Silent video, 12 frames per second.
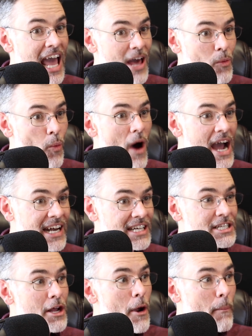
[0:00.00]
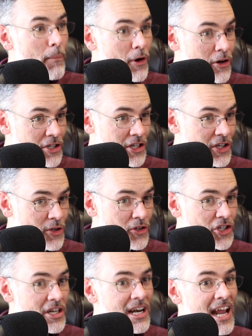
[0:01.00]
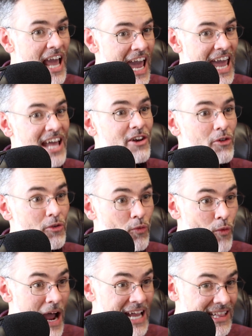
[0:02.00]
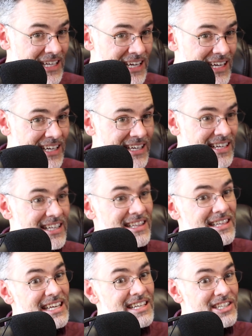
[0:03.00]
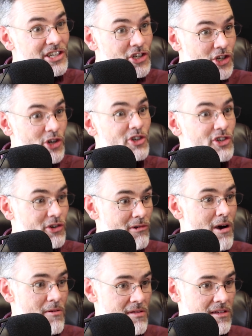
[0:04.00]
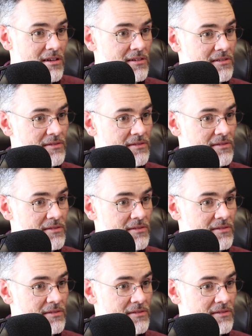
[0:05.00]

and why does persecution handled rightly lead to church growth?